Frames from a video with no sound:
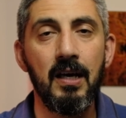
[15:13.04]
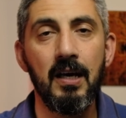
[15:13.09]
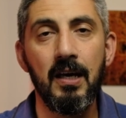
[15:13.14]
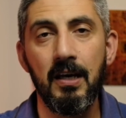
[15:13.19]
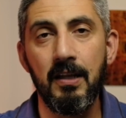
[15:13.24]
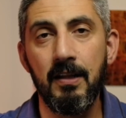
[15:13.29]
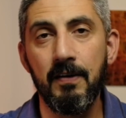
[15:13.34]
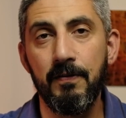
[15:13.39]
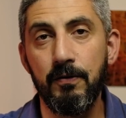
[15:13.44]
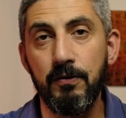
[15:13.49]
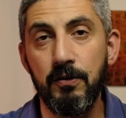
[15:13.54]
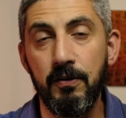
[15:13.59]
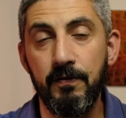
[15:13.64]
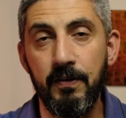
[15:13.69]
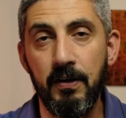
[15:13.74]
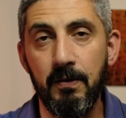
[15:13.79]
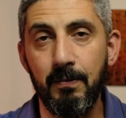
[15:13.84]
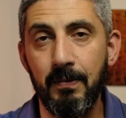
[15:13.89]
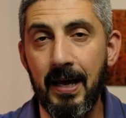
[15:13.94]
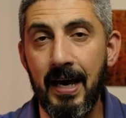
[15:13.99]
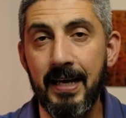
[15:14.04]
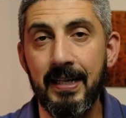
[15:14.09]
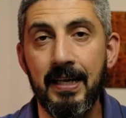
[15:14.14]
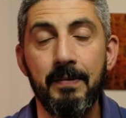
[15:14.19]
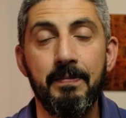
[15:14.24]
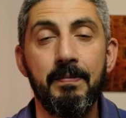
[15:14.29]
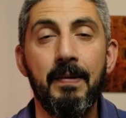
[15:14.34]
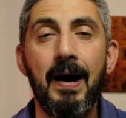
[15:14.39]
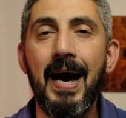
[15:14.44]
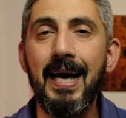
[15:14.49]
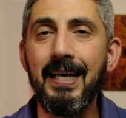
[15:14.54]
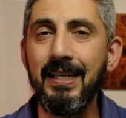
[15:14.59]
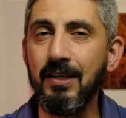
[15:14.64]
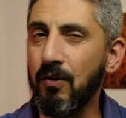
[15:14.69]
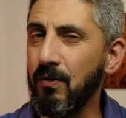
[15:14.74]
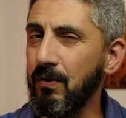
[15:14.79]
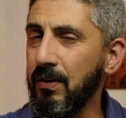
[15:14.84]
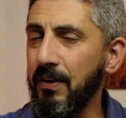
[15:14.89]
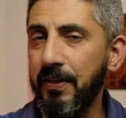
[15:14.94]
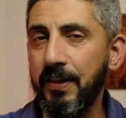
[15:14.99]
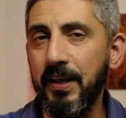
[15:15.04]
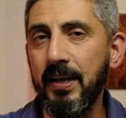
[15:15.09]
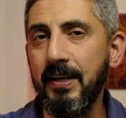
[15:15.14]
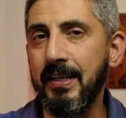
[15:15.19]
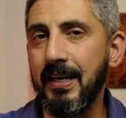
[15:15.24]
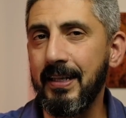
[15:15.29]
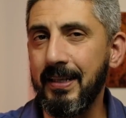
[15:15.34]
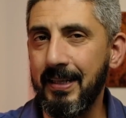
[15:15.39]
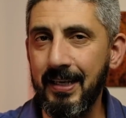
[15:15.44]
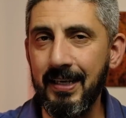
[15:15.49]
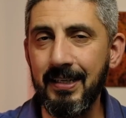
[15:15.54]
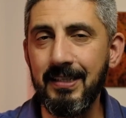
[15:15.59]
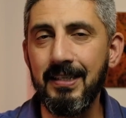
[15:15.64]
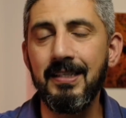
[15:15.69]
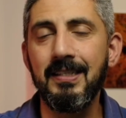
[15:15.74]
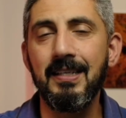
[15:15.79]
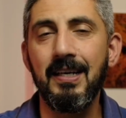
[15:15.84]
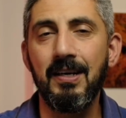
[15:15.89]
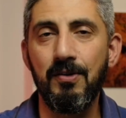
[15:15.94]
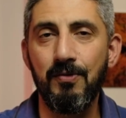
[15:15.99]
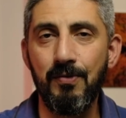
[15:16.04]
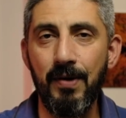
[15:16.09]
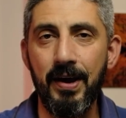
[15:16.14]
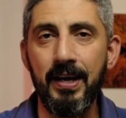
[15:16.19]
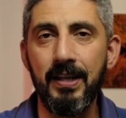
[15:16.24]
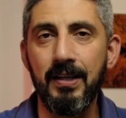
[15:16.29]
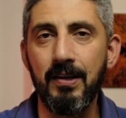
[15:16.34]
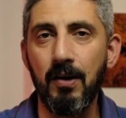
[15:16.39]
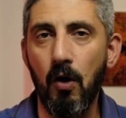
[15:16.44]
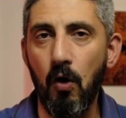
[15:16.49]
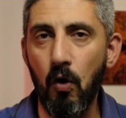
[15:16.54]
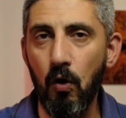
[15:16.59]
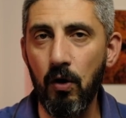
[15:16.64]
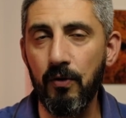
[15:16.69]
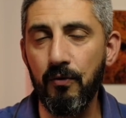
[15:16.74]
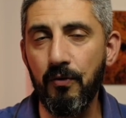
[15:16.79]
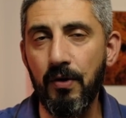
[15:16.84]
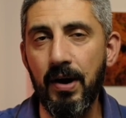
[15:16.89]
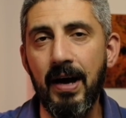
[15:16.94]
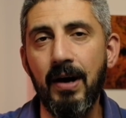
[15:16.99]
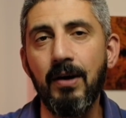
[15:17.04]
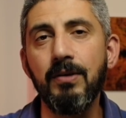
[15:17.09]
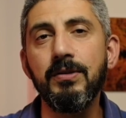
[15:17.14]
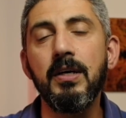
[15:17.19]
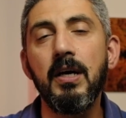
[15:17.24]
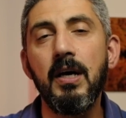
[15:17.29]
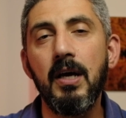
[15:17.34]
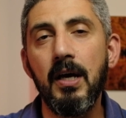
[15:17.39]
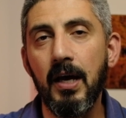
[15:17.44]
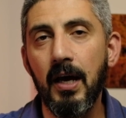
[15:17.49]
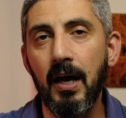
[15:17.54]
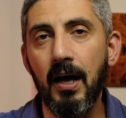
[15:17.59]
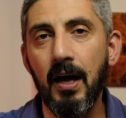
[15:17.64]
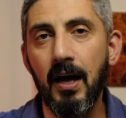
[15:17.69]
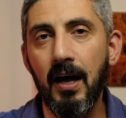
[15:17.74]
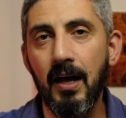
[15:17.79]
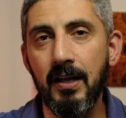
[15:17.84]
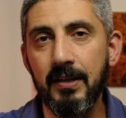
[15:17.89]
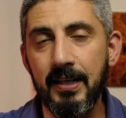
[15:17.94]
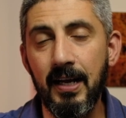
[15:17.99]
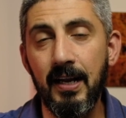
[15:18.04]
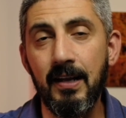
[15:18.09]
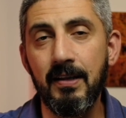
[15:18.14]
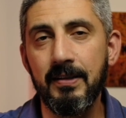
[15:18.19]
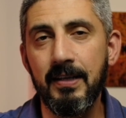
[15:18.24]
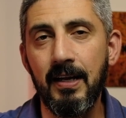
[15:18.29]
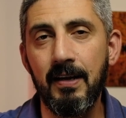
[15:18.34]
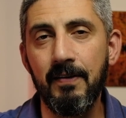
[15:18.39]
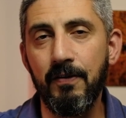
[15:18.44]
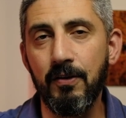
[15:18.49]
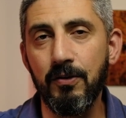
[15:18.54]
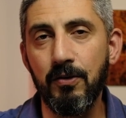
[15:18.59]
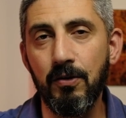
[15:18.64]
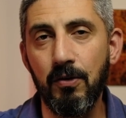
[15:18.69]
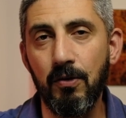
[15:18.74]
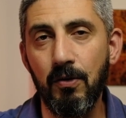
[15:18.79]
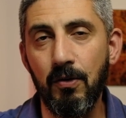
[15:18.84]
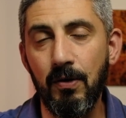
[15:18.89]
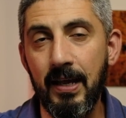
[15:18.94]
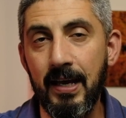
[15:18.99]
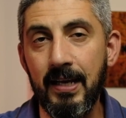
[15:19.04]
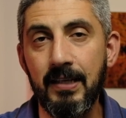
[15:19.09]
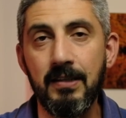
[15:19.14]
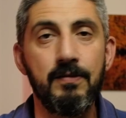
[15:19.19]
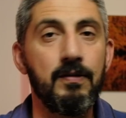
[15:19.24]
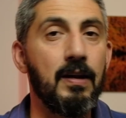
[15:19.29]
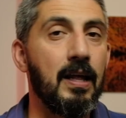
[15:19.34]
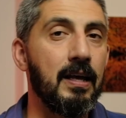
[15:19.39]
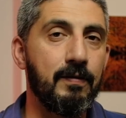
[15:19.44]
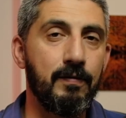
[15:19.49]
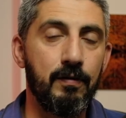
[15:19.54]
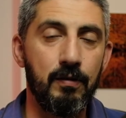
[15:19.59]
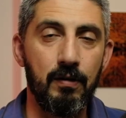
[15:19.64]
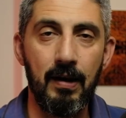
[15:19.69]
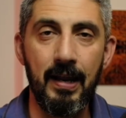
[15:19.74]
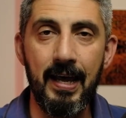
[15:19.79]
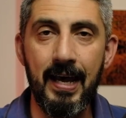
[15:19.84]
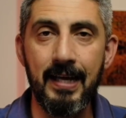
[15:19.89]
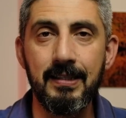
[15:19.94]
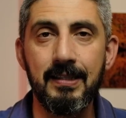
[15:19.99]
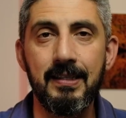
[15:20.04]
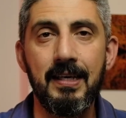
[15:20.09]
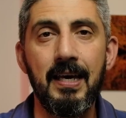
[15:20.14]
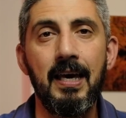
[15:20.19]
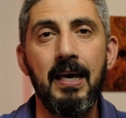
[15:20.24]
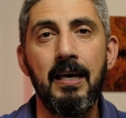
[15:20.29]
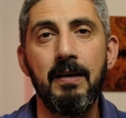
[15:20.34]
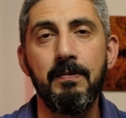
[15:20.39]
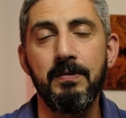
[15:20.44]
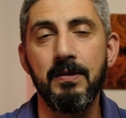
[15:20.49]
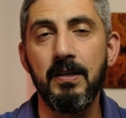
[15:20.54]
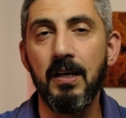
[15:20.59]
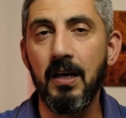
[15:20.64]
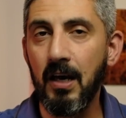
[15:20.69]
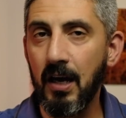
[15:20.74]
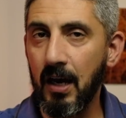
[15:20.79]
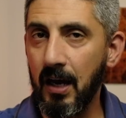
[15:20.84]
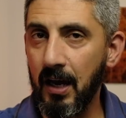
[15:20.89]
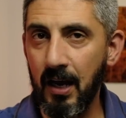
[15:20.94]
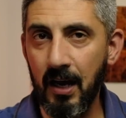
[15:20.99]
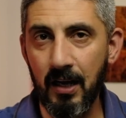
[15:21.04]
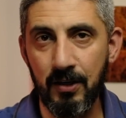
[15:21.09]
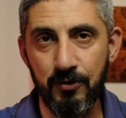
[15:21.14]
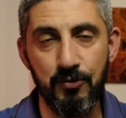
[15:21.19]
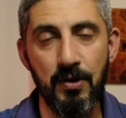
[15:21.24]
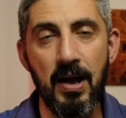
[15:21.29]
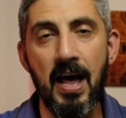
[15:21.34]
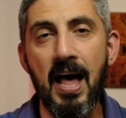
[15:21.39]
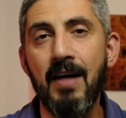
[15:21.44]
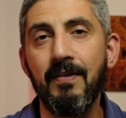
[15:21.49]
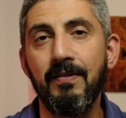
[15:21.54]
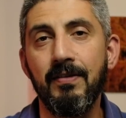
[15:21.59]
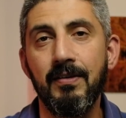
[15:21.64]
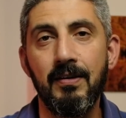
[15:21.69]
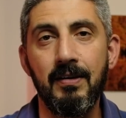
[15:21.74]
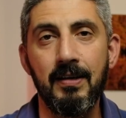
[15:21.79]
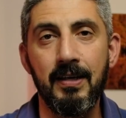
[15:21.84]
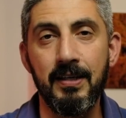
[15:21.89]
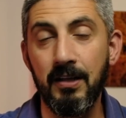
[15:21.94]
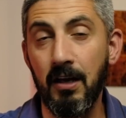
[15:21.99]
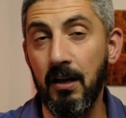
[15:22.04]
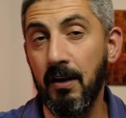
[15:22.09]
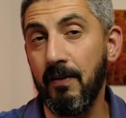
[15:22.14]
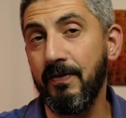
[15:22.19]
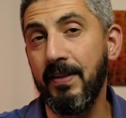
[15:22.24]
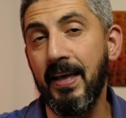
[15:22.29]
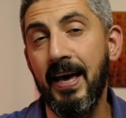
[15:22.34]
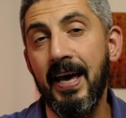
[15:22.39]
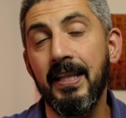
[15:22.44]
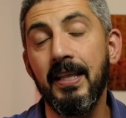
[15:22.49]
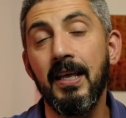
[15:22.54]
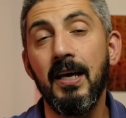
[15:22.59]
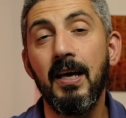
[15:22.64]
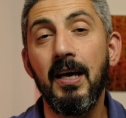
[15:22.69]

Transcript: in the Fujifilm lineup. I only think that this is a great all-around telephoto lens, like for landscapes, travel, and all of that.